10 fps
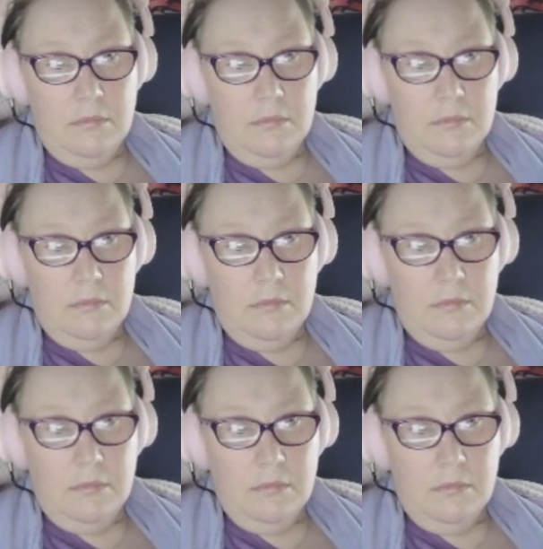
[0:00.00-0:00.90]

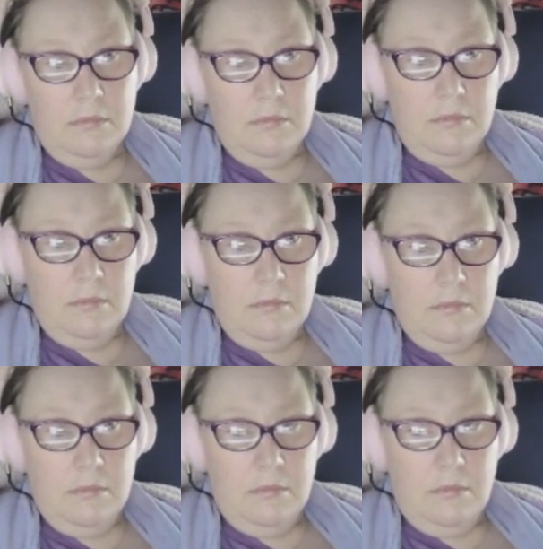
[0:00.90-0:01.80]

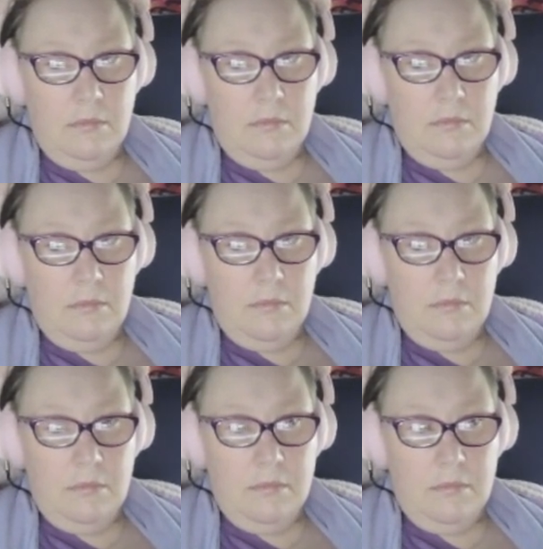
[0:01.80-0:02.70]

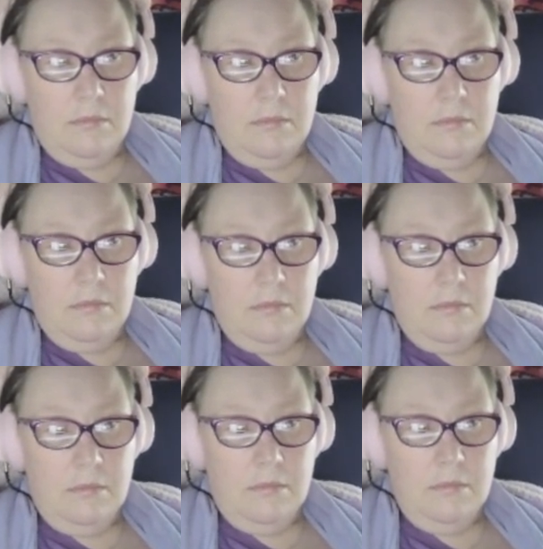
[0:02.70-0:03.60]

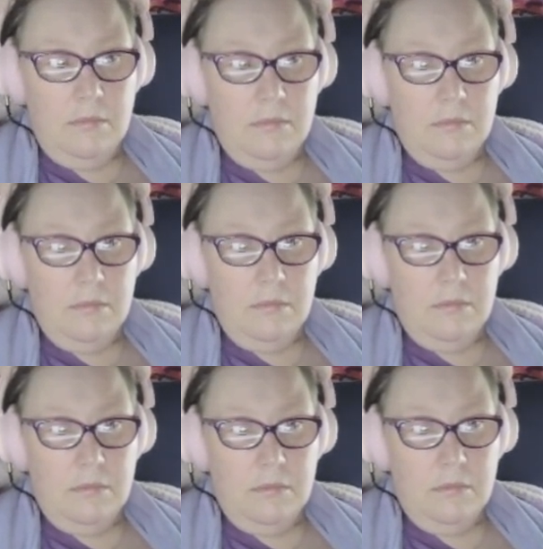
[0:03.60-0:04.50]

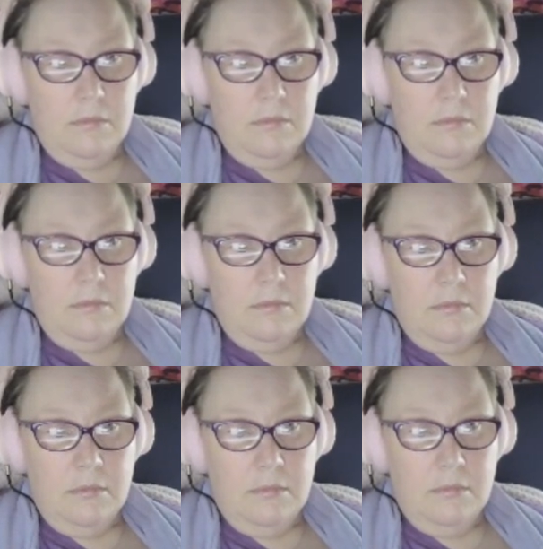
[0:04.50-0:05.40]

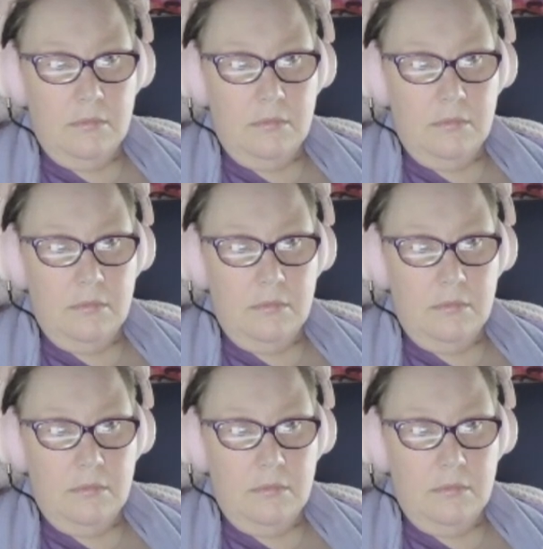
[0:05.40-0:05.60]
No words are spoken by the person on screen.